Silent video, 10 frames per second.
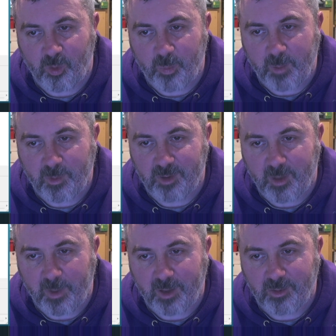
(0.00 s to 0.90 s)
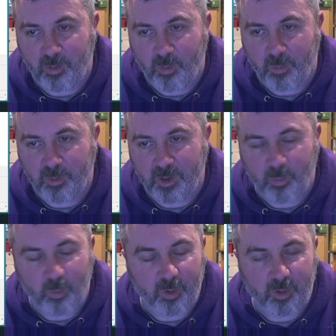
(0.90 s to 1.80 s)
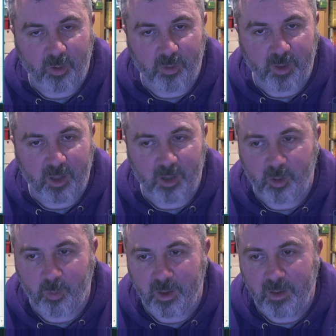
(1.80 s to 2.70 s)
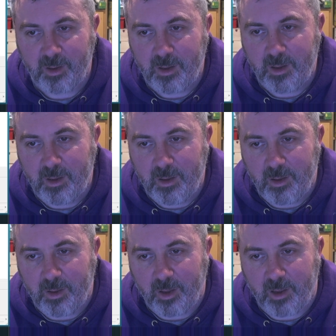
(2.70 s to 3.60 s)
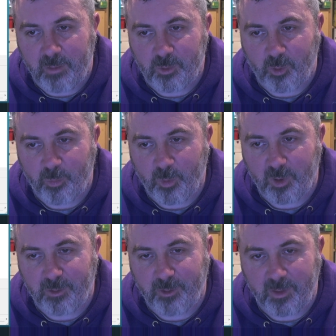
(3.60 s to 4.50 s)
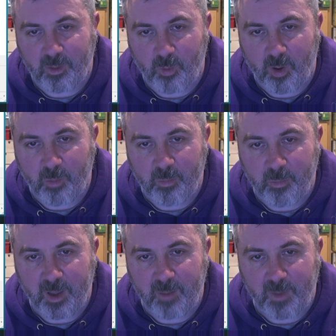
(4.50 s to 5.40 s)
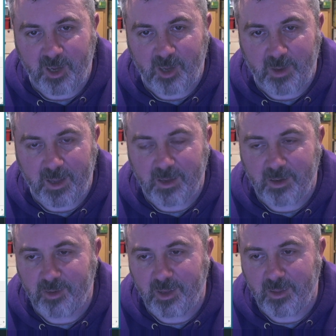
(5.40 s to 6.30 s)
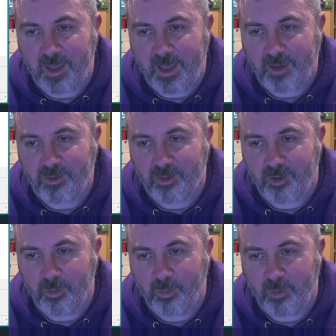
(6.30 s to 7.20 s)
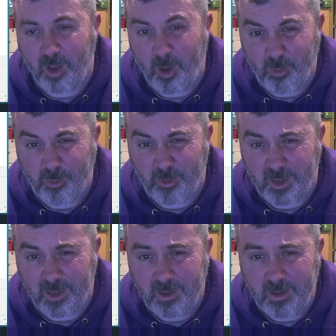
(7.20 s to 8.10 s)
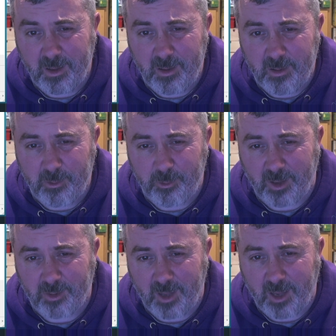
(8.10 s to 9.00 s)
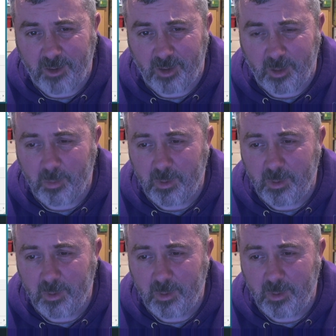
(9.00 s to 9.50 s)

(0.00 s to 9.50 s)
BBC Basic ROM didn't work on the Harlequin. Uh, so I've modified the ROM by manually editing the hex to hopefully fix the issue.